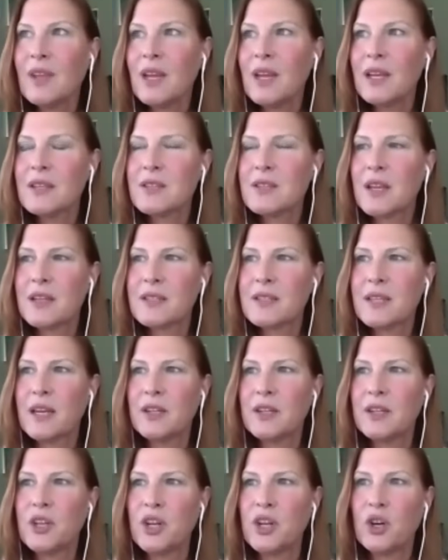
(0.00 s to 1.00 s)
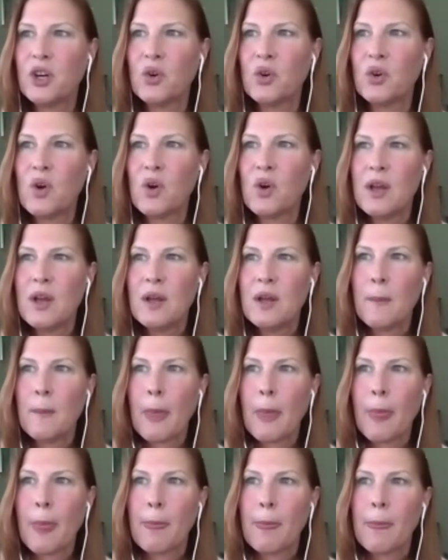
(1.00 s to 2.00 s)
is I said, you know,
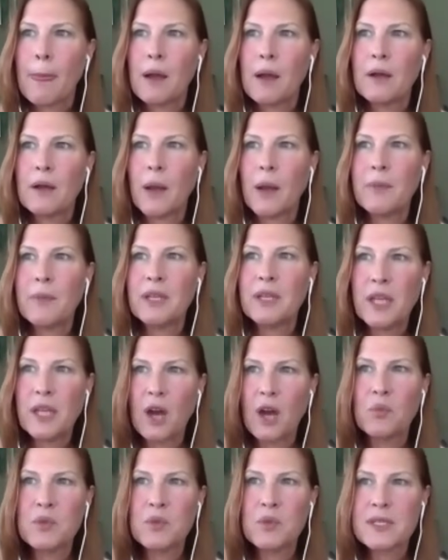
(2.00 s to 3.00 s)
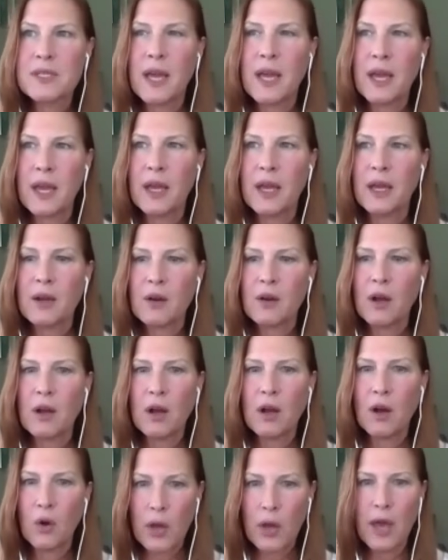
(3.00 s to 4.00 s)
I mean, Leon was saying,
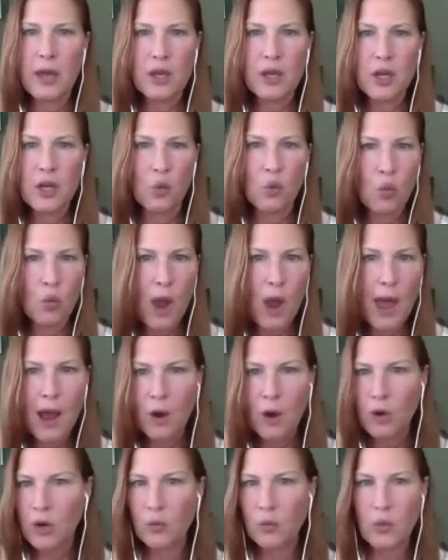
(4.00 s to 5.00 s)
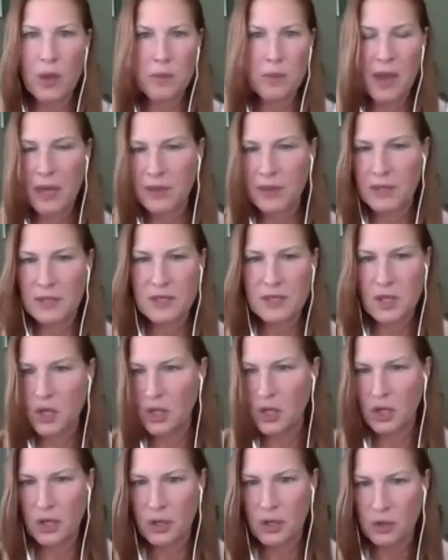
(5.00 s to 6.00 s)
okay, you know, how can we make this
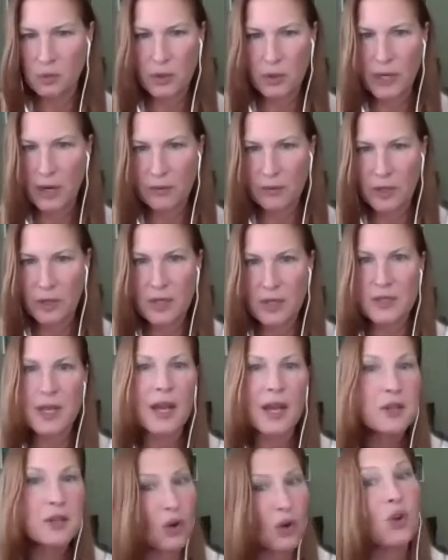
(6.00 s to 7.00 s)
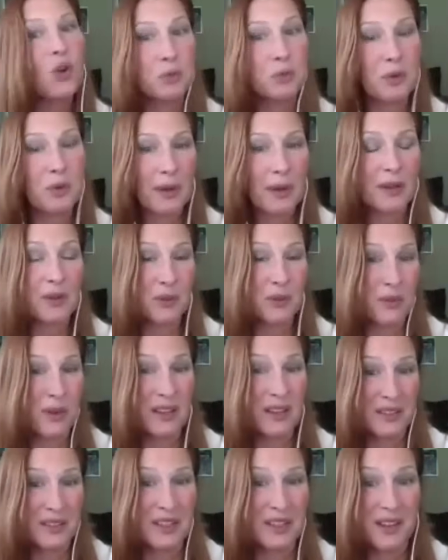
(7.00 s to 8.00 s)
good or whatever? Because I told him about the
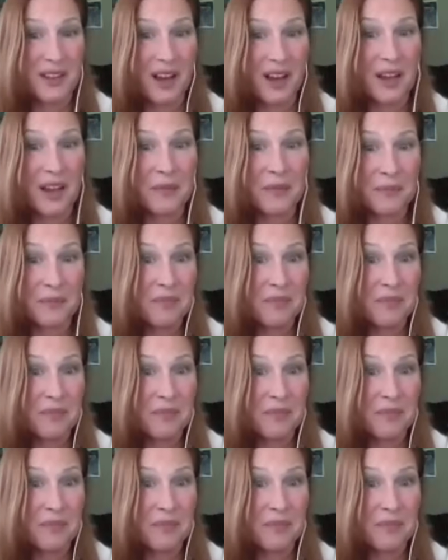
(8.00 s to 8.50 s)
fact that I